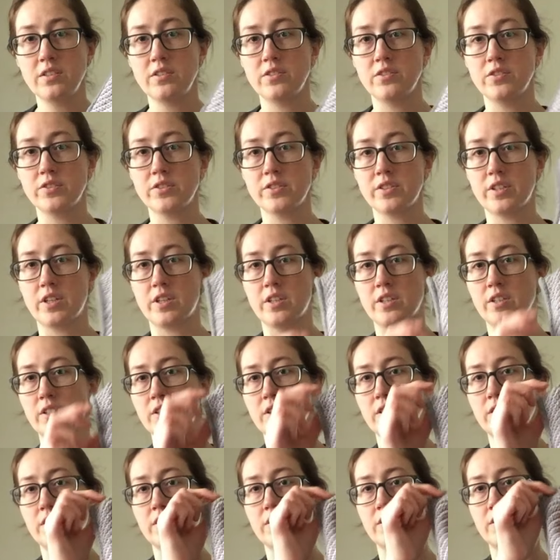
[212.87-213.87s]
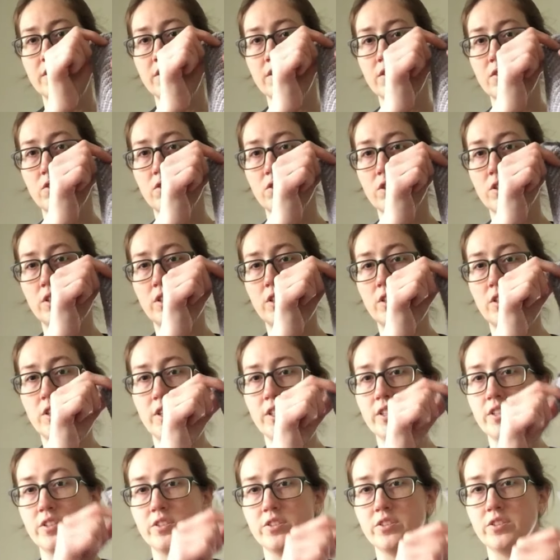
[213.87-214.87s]
You start in this corner
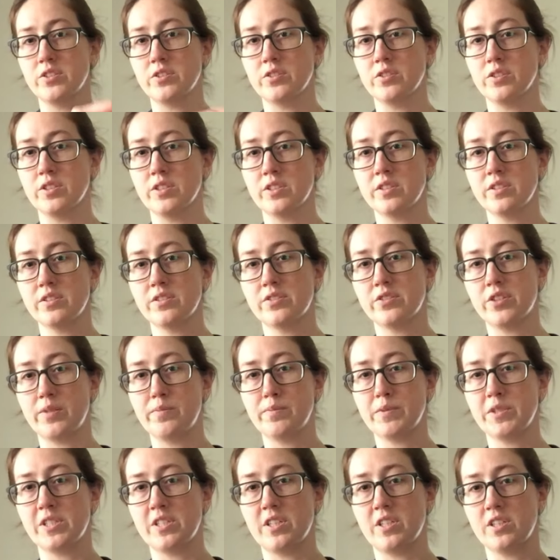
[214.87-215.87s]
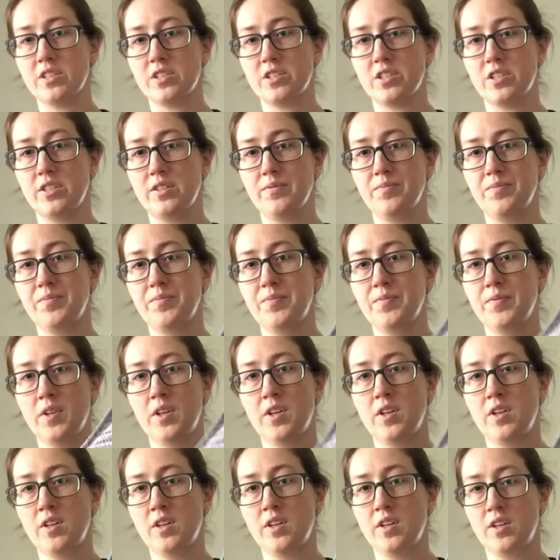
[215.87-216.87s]
and you do this stripe section,
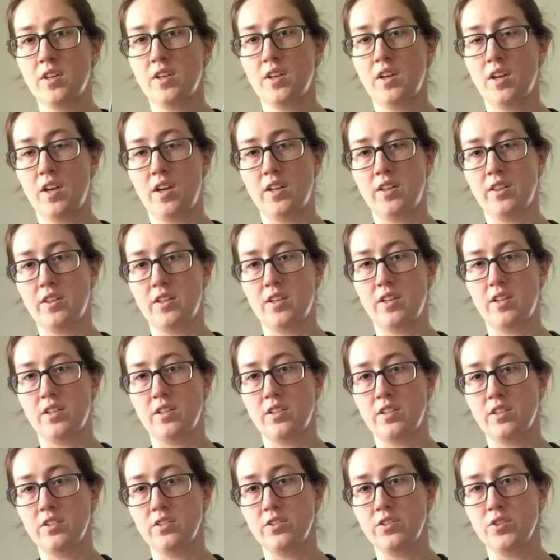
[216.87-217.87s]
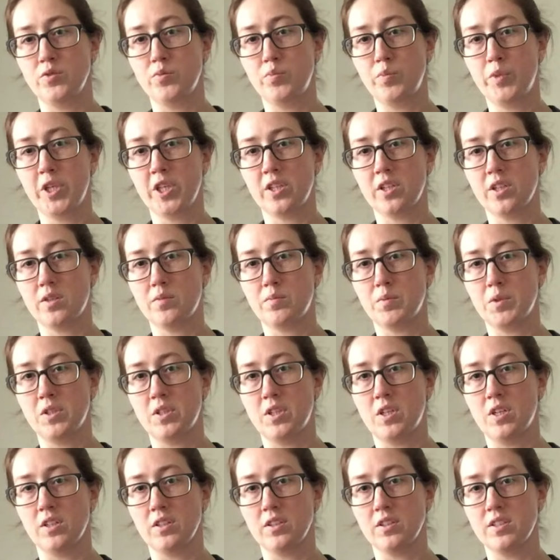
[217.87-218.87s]
and then you pick up
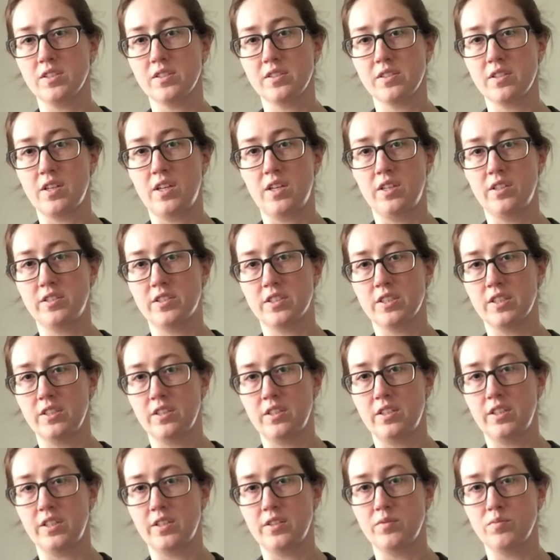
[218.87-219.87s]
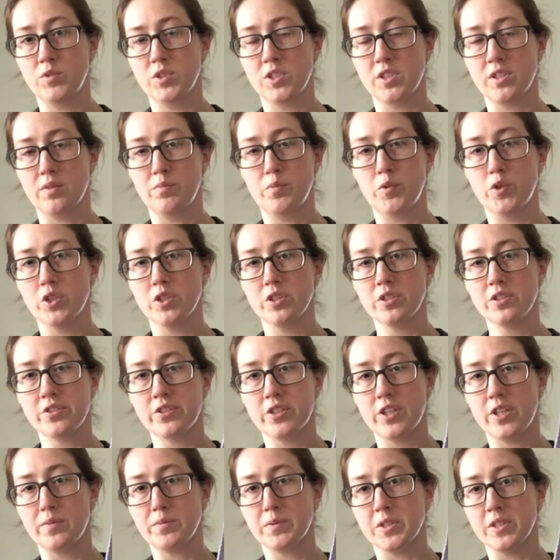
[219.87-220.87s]
along this edge and knit some more
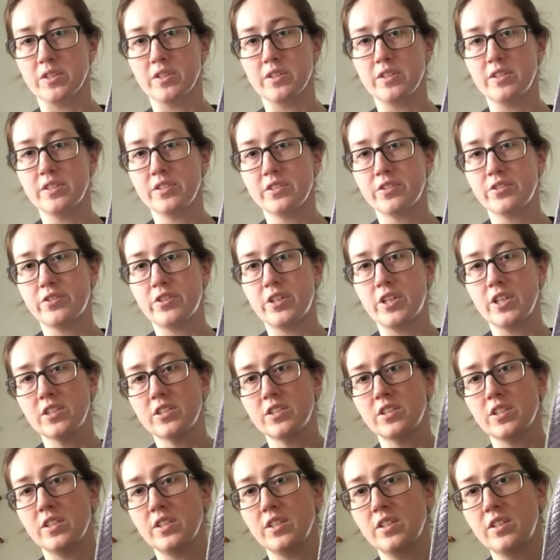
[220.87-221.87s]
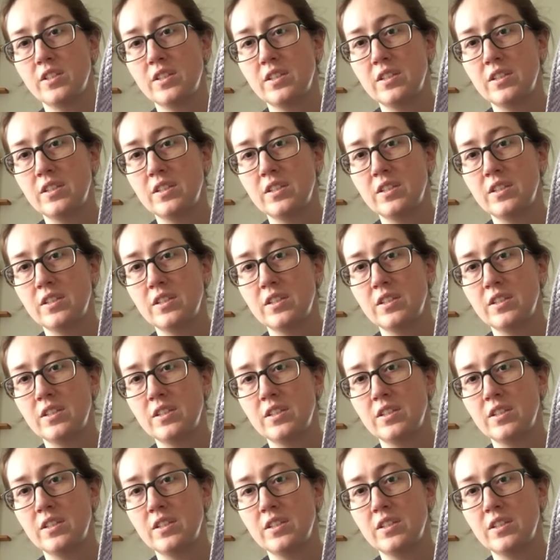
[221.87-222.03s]
stripes in this direction.